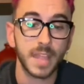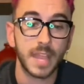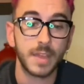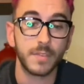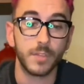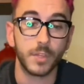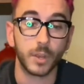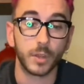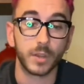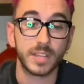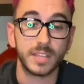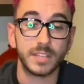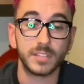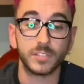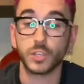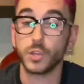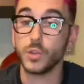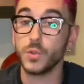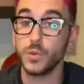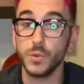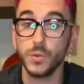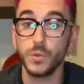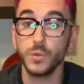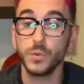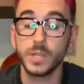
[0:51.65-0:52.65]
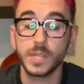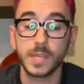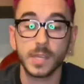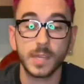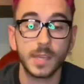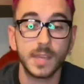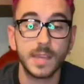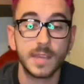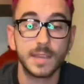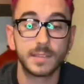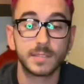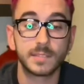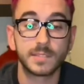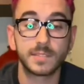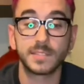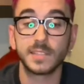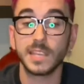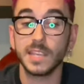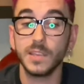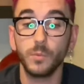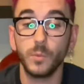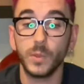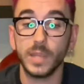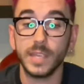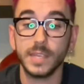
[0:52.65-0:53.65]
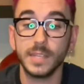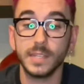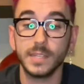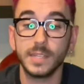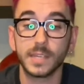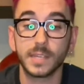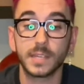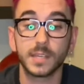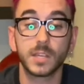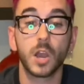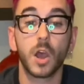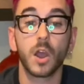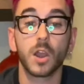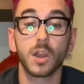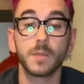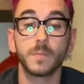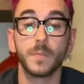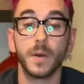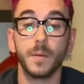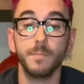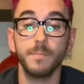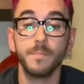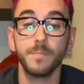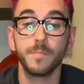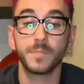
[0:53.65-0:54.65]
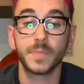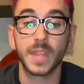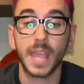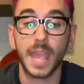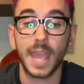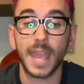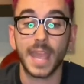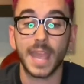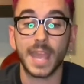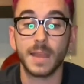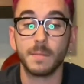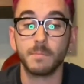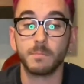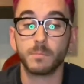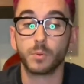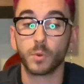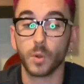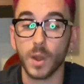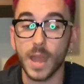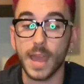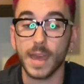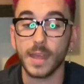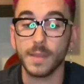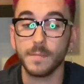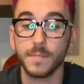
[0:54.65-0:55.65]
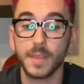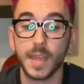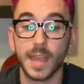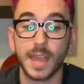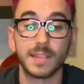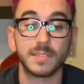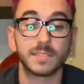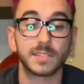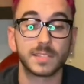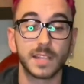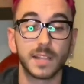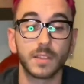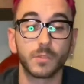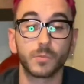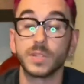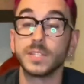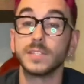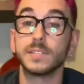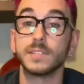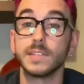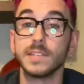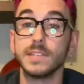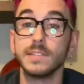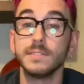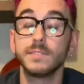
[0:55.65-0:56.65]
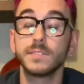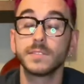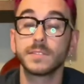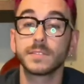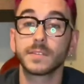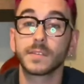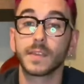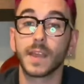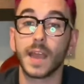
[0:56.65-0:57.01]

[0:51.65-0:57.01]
there is oud, seaweed, cardamom, ambrette, and celery seeds.